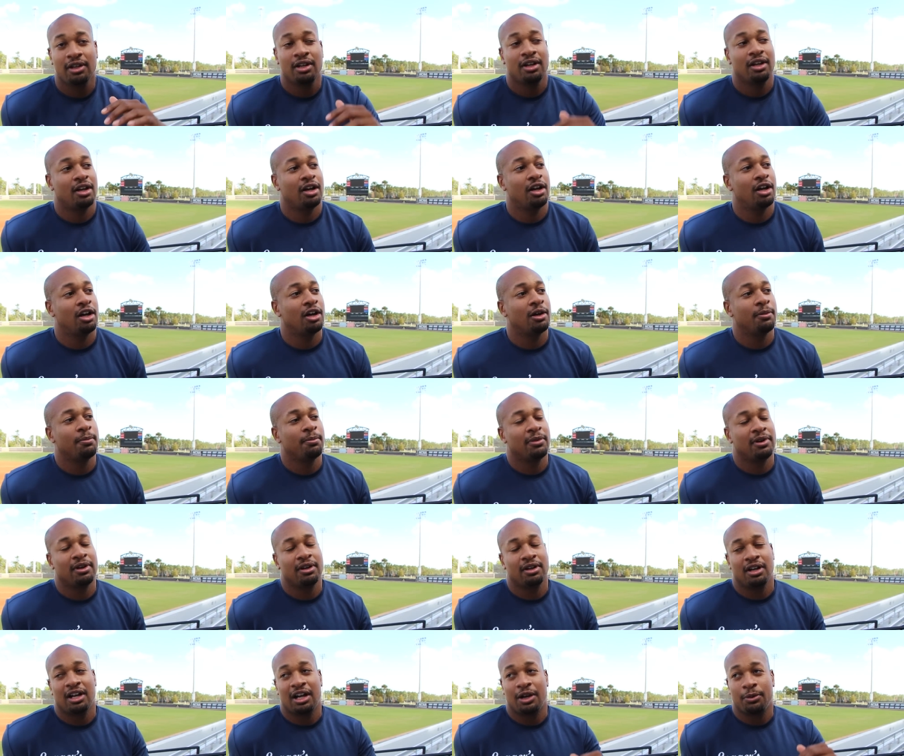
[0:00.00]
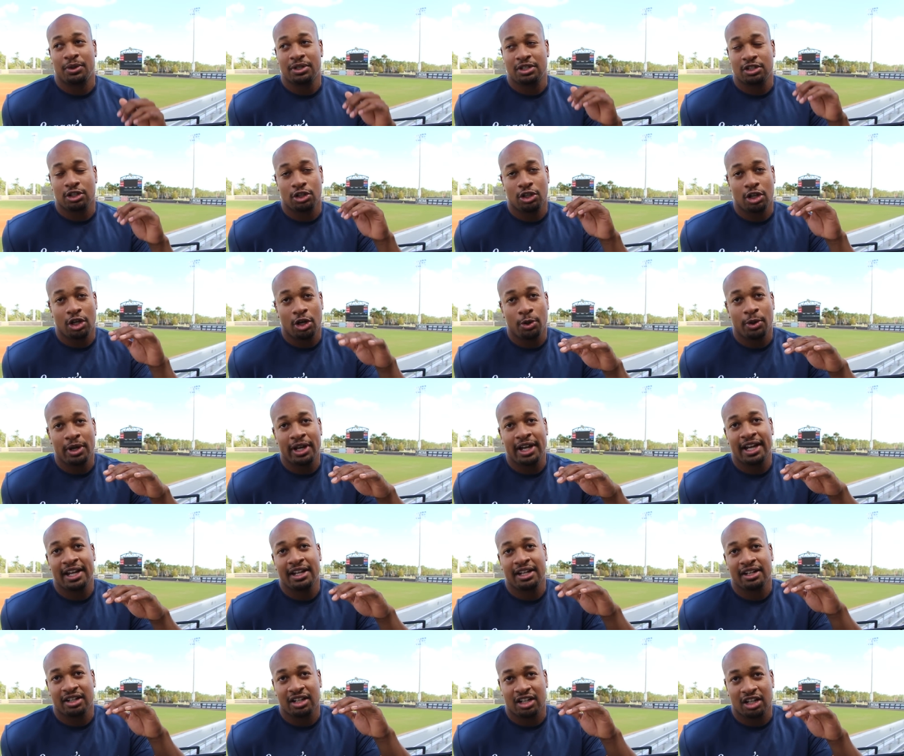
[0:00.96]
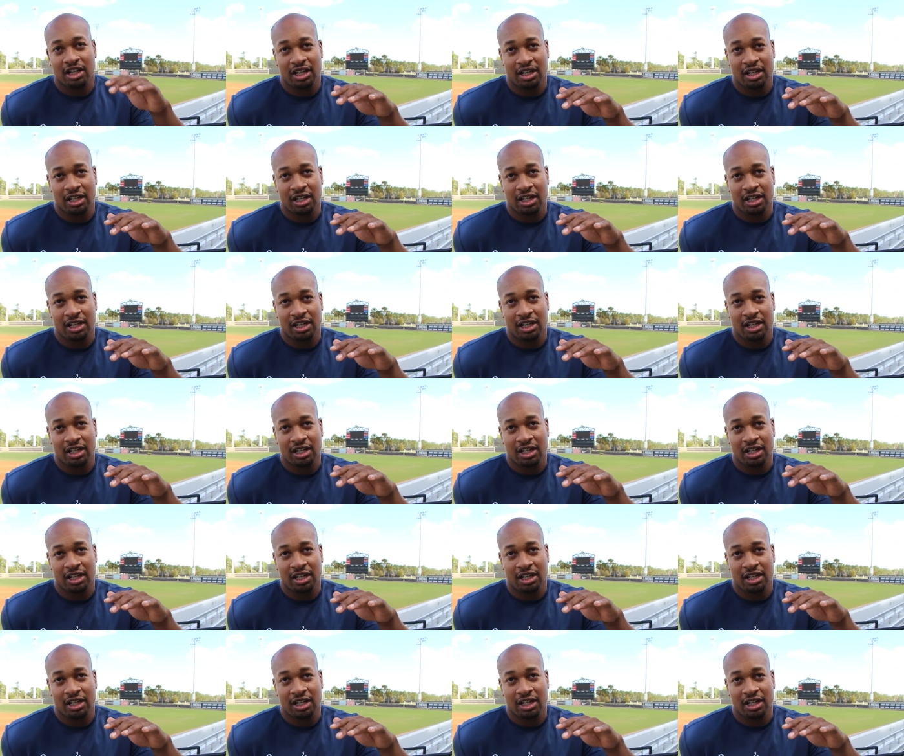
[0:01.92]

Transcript: Um, I went to Low A in,